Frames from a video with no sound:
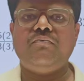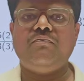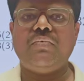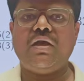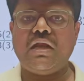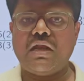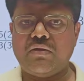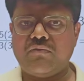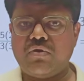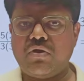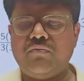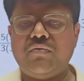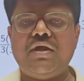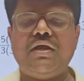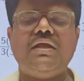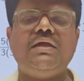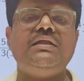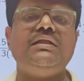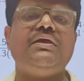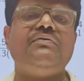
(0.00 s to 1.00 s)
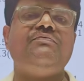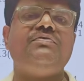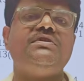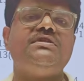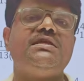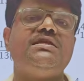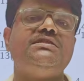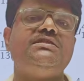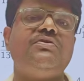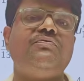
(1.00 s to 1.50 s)
while evaluating the
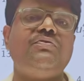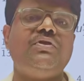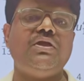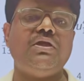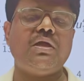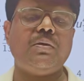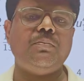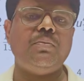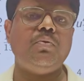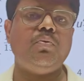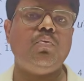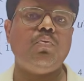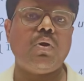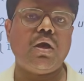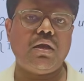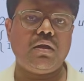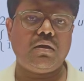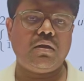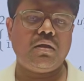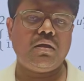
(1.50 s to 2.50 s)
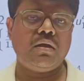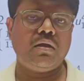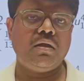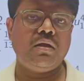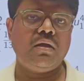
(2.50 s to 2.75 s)
efficiency of DMU1,